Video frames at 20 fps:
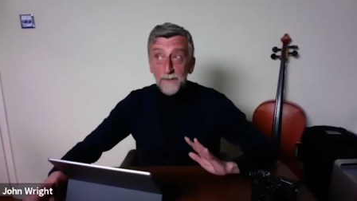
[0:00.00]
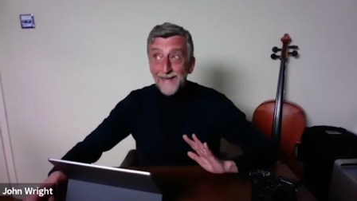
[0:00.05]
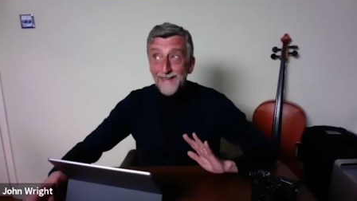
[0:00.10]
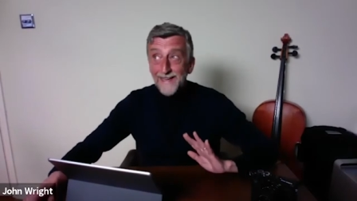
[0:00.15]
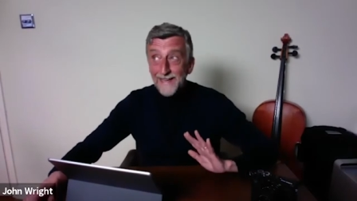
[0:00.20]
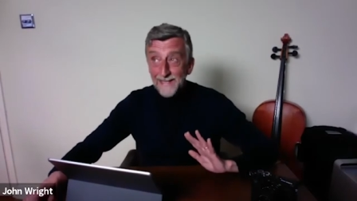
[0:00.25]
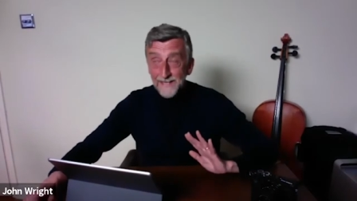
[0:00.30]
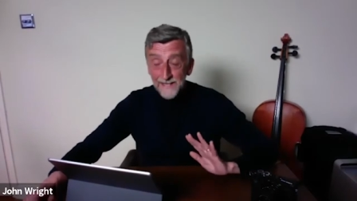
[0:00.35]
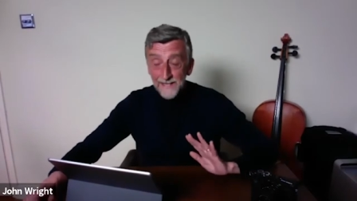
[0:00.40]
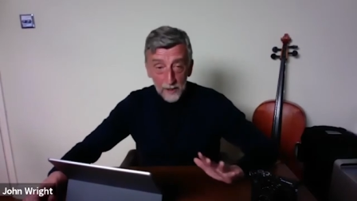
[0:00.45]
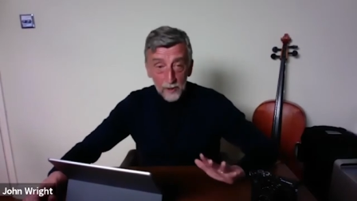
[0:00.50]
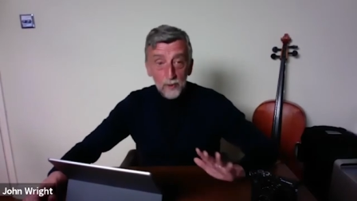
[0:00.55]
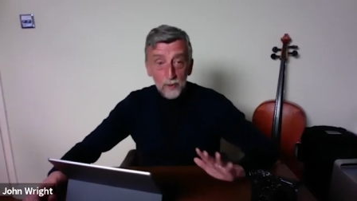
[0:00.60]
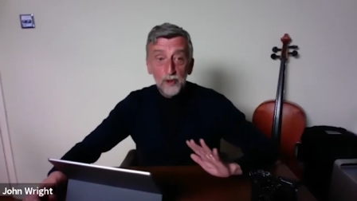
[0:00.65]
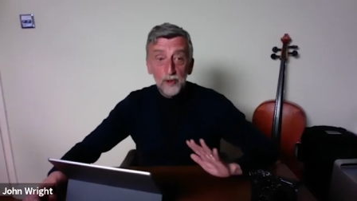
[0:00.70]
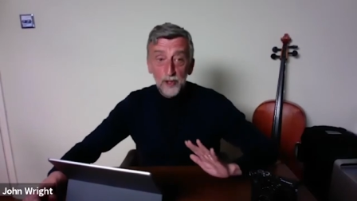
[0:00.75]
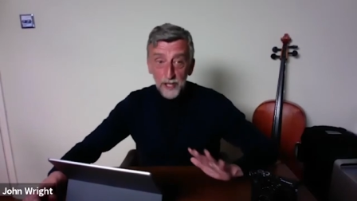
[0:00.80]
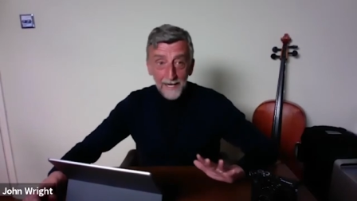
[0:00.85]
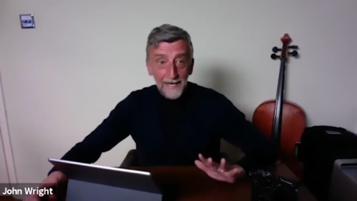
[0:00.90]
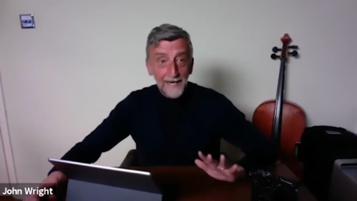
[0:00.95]
It's how
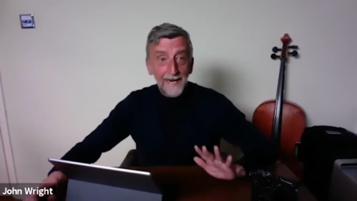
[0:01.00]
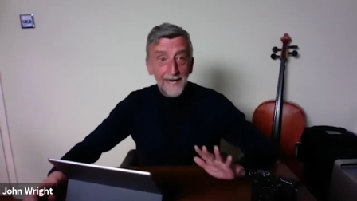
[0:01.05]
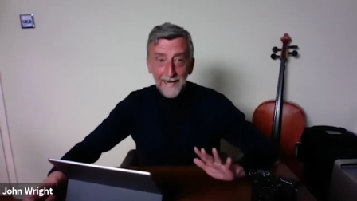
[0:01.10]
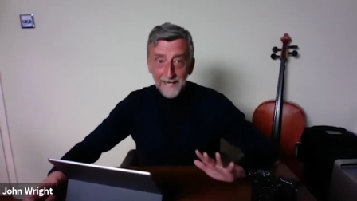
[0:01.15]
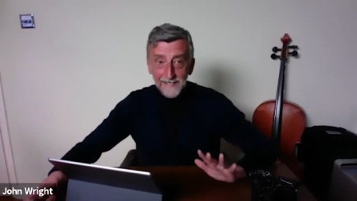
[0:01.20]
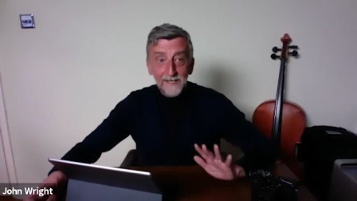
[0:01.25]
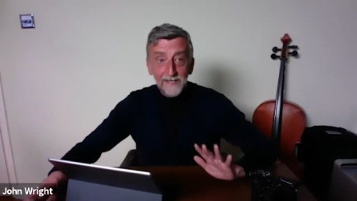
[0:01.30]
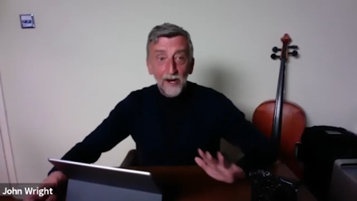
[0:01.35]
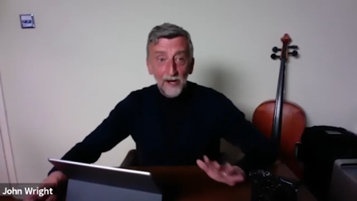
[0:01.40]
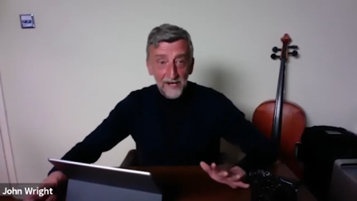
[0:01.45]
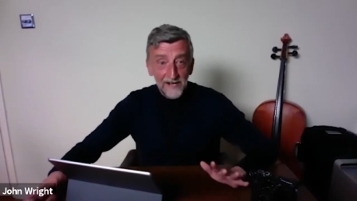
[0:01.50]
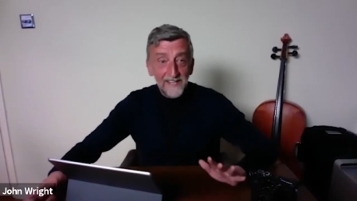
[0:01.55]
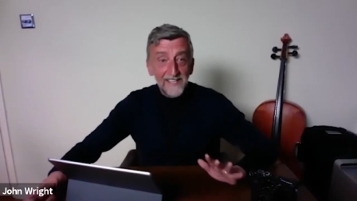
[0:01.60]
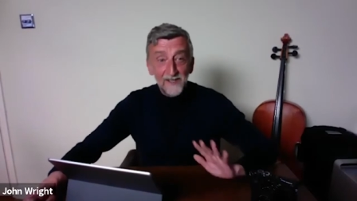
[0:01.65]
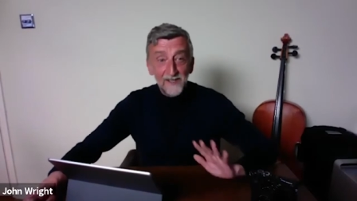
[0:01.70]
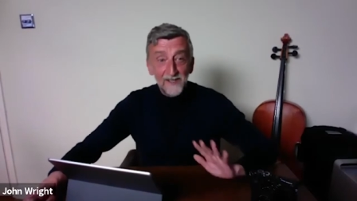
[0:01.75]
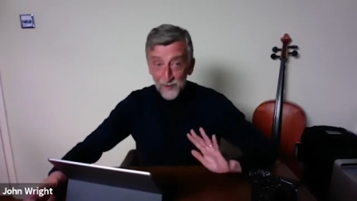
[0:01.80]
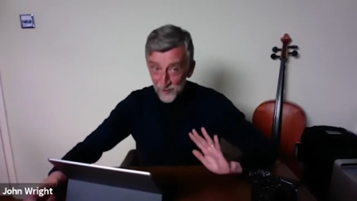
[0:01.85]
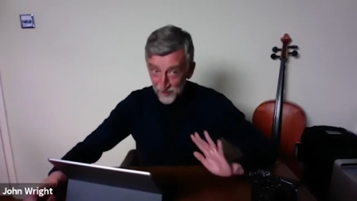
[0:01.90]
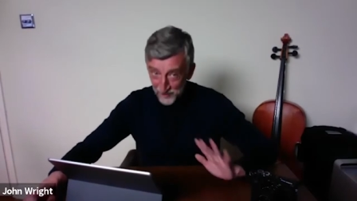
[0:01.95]
shit gets done.
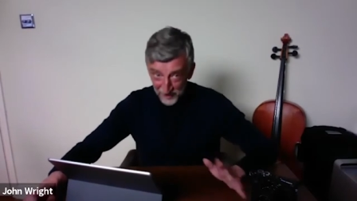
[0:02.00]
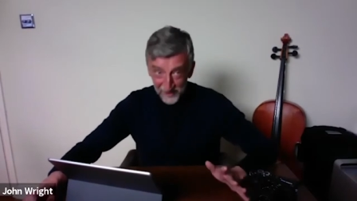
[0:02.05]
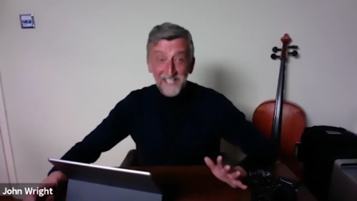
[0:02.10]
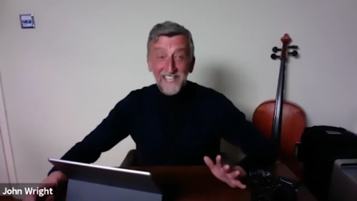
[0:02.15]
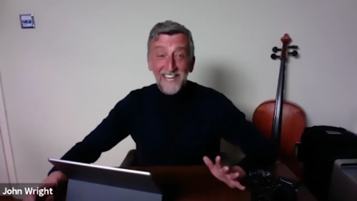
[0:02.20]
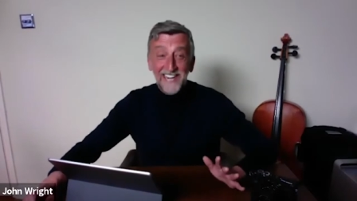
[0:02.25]
Is you just